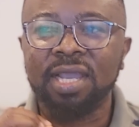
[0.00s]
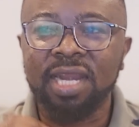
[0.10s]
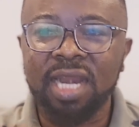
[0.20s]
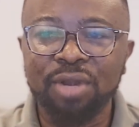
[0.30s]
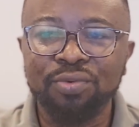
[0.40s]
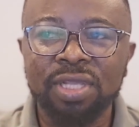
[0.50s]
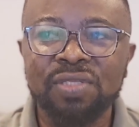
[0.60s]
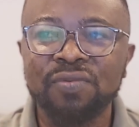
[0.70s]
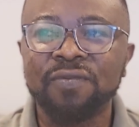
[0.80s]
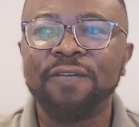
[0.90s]

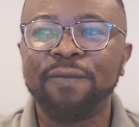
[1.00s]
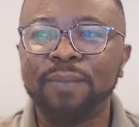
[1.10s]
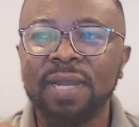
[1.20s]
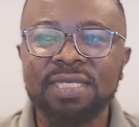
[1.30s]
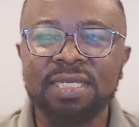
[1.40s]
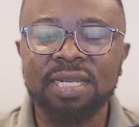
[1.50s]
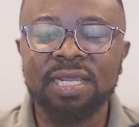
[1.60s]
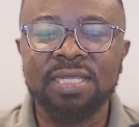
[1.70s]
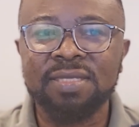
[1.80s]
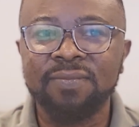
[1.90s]
Graduates with
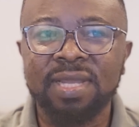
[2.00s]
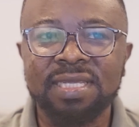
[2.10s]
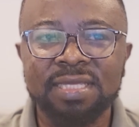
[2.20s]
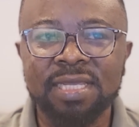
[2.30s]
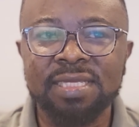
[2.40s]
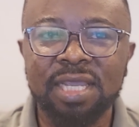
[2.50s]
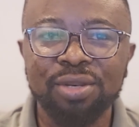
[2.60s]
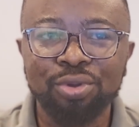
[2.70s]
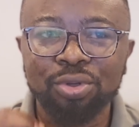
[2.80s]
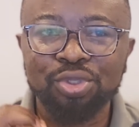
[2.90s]
bachelor's, master's,
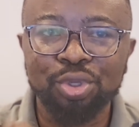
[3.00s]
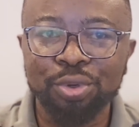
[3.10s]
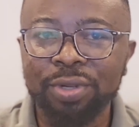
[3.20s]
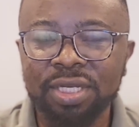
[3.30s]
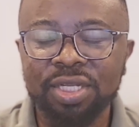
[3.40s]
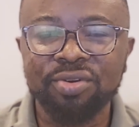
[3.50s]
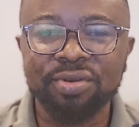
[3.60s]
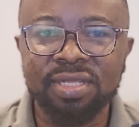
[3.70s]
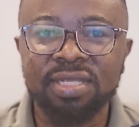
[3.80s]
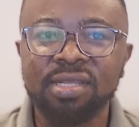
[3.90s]
and doctoral
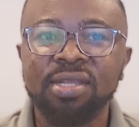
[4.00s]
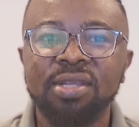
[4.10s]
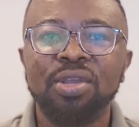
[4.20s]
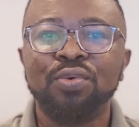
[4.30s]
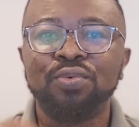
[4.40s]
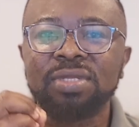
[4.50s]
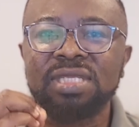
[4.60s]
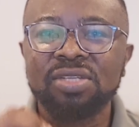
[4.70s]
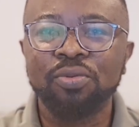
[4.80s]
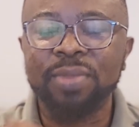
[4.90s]
degrees will
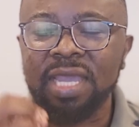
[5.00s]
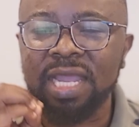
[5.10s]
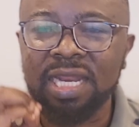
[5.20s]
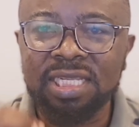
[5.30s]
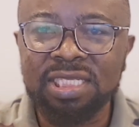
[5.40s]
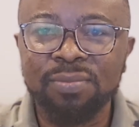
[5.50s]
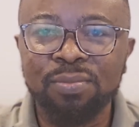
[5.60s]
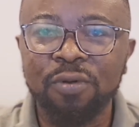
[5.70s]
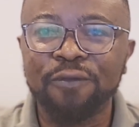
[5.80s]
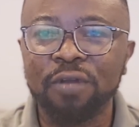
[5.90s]
still be
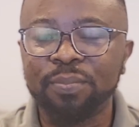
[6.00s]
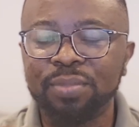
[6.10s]
eligible for a